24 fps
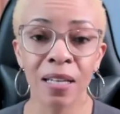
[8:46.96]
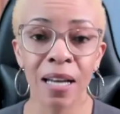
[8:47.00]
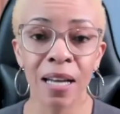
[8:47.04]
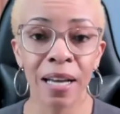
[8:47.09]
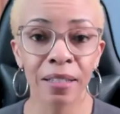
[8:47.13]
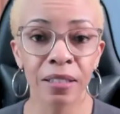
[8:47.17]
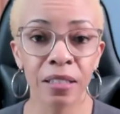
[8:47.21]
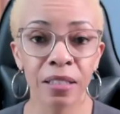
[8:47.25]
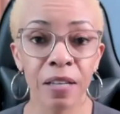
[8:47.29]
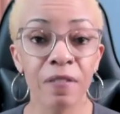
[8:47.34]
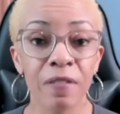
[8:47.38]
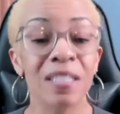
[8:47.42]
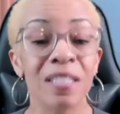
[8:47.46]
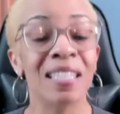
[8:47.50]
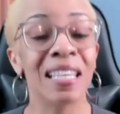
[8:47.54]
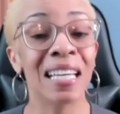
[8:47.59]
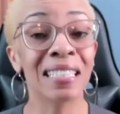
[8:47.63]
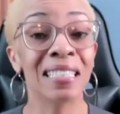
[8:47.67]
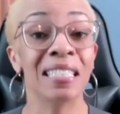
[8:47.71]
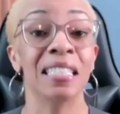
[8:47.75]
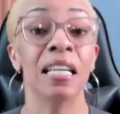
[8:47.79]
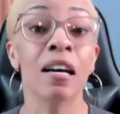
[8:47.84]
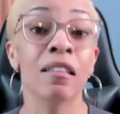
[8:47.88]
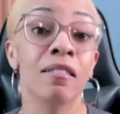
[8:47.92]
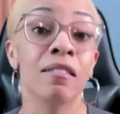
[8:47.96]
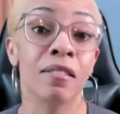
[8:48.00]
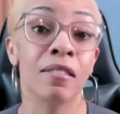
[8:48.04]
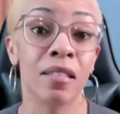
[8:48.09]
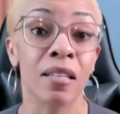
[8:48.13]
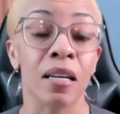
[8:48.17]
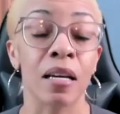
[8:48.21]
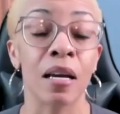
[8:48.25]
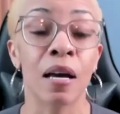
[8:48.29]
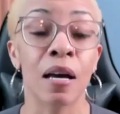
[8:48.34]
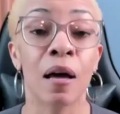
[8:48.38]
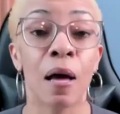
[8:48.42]
fun activities. That's the other
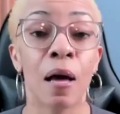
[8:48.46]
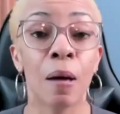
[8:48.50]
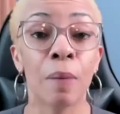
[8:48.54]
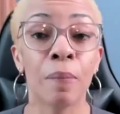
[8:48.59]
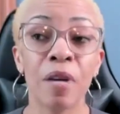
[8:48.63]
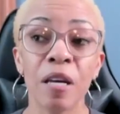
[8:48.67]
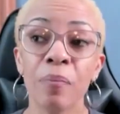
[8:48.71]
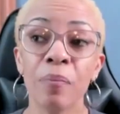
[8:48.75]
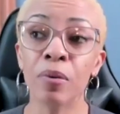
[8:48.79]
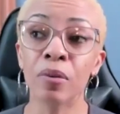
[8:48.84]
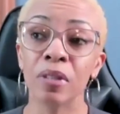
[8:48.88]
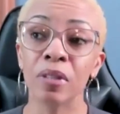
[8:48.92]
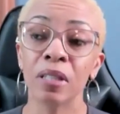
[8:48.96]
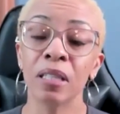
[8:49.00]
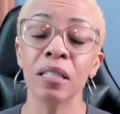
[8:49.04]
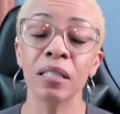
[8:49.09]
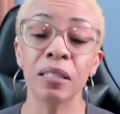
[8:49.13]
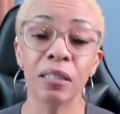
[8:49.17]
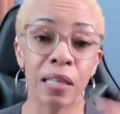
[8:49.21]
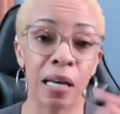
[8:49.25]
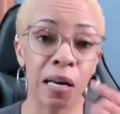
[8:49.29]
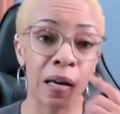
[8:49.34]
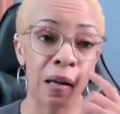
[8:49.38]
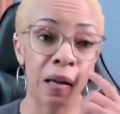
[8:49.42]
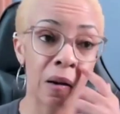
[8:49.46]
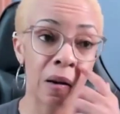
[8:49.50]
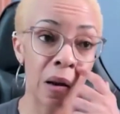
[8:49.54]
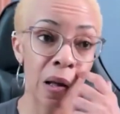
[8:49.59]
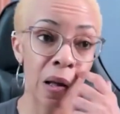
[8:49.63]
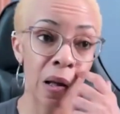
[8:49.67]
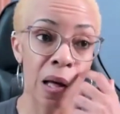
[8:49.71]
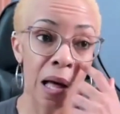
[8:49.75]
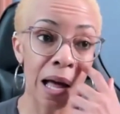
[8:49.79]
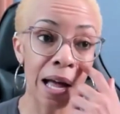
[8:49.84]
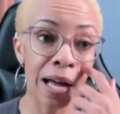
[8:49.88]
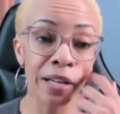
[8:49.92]
thing. People think that
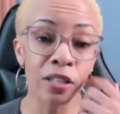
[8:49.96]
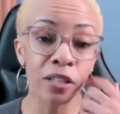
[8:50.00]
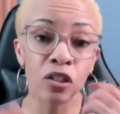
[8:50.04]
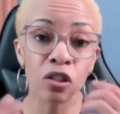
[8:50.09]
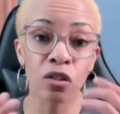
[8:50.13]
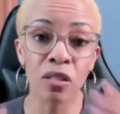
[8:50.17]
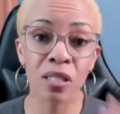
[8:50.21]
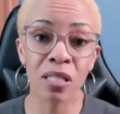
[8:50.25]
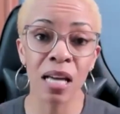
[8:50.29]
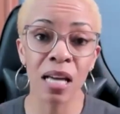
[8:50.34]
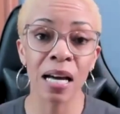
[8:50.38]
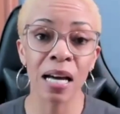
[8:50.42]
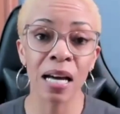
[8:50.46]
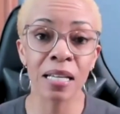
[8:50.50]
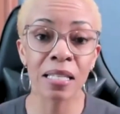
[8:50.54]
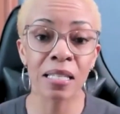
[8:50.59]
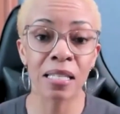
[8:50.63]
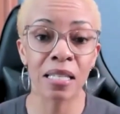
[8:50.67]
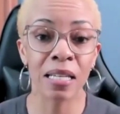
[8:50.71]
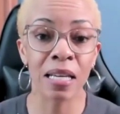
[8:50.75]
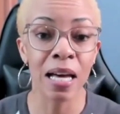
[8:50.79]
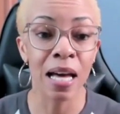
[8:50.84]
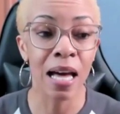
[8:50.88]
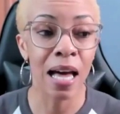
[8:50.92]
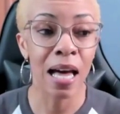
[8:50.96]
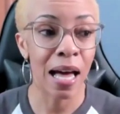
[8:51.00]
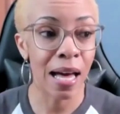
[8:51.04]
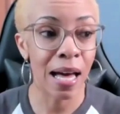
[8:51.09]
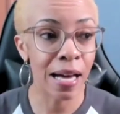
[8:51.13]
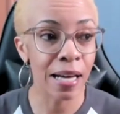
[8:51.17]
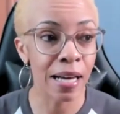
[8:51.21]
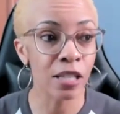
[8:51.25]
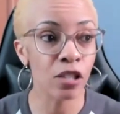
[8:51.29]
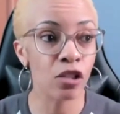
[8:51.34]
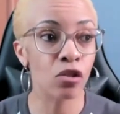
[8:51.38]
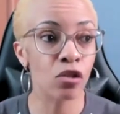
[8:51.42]
exercising
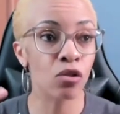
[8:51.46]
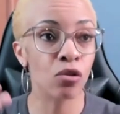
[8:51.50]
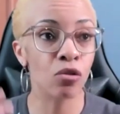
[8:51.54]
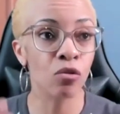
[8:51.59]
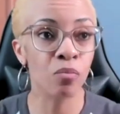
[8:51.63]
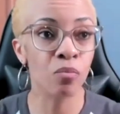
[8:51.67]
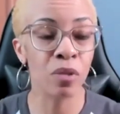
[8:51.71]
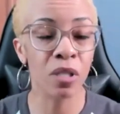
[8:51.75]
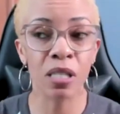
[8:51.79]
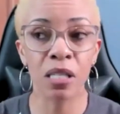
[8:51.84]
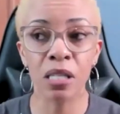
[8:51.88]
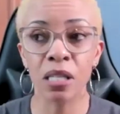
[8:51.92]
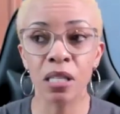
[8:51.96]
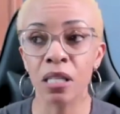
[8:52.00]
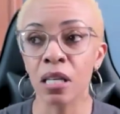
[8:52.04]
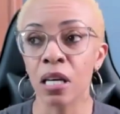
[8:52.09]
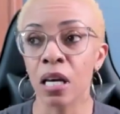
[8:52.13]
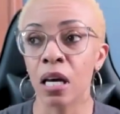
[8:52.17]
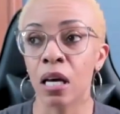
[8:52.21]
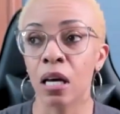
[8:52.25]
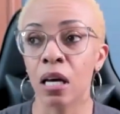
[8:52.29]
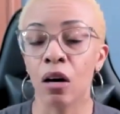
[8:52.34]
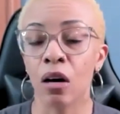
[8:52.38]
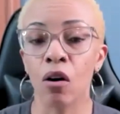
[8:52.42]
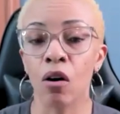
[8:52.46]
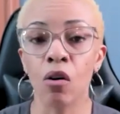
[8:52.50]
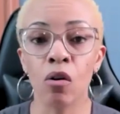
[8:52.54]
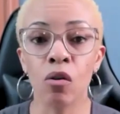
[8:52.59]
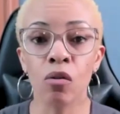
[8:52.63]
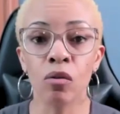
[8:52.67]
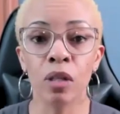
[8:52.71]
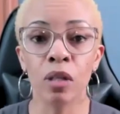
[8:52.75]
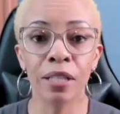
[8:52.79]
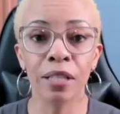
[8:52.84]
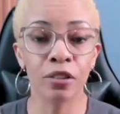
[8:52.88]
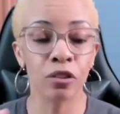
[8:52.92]
has to be, oh,
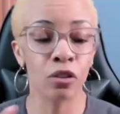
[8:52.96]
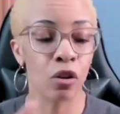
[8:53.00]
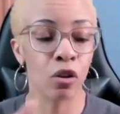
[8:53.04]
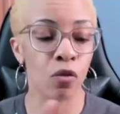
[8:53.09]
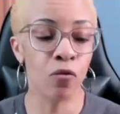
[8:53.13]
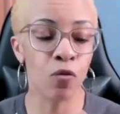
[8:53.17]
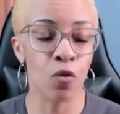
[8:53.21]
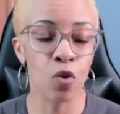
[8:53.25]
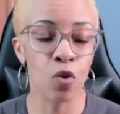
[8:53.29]
let's go